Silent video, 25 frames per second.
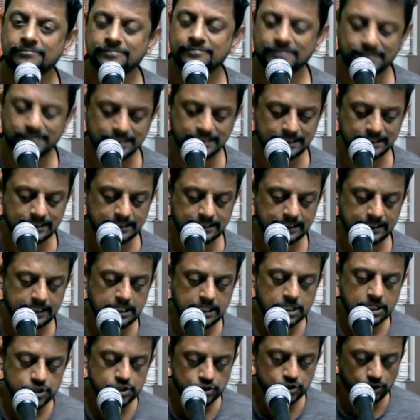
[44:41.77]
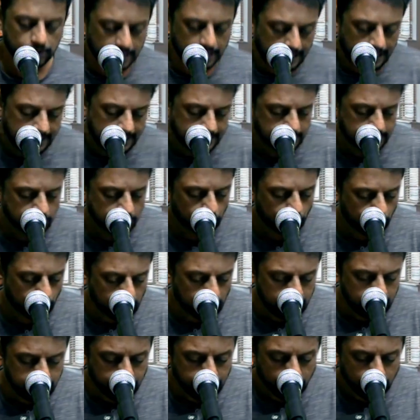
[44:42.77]
See, so the
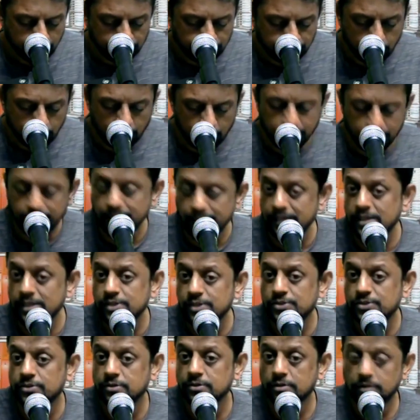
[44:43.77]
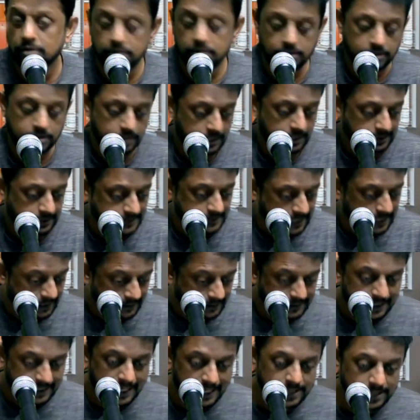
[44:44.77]
word of God is the
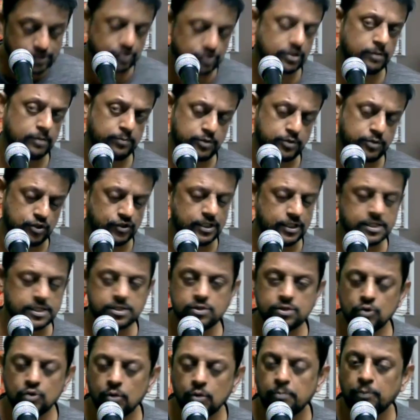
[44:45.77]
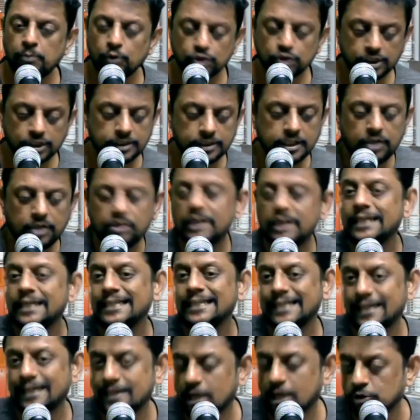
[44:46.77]
entire scriptures. There's no portion that you can
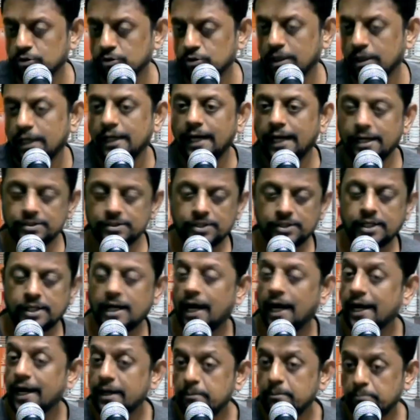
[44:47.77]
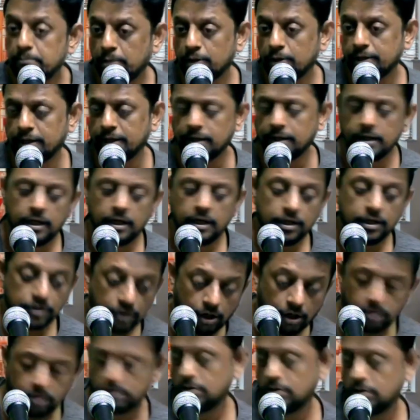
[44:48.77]
take out as saying unimportant,
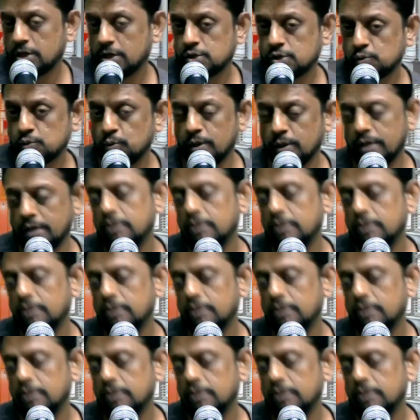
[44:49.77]
not God's word.